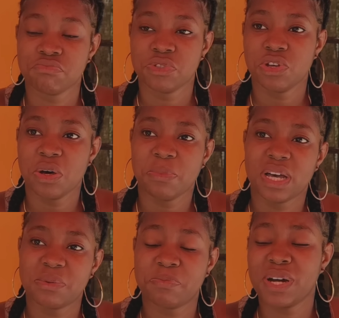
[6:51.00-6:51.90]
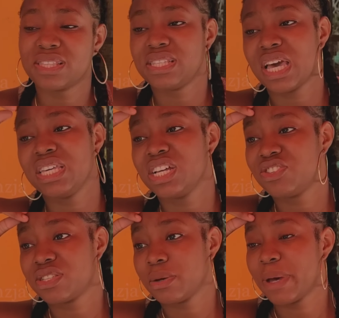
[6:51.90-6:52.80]
No, man. Patsy, I here
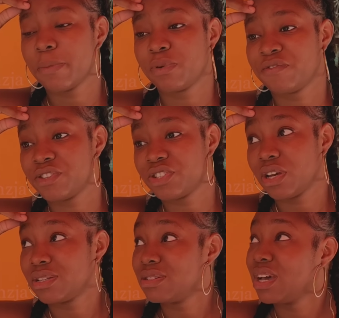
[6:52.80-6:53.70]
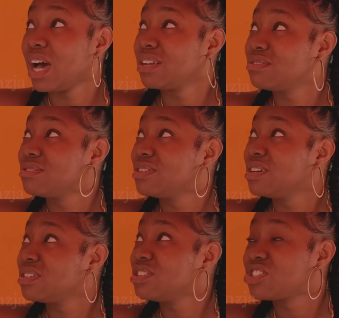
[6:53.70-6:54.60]
just by profession. And
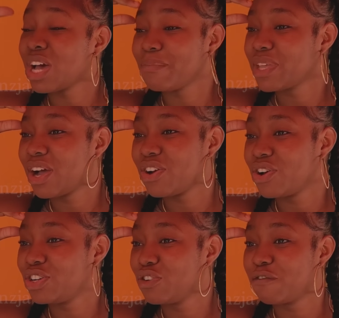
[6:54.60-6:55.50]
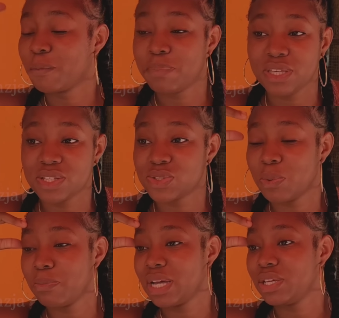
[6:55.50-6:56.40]
the shop not earn enough to pay
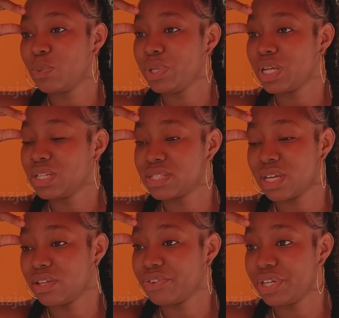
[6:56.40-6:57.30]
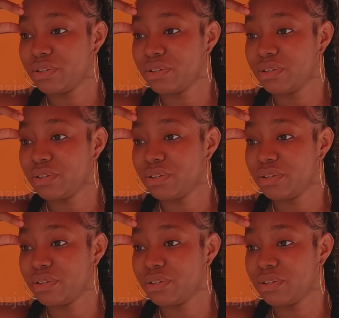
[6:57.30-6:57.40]
somebody weekly salary.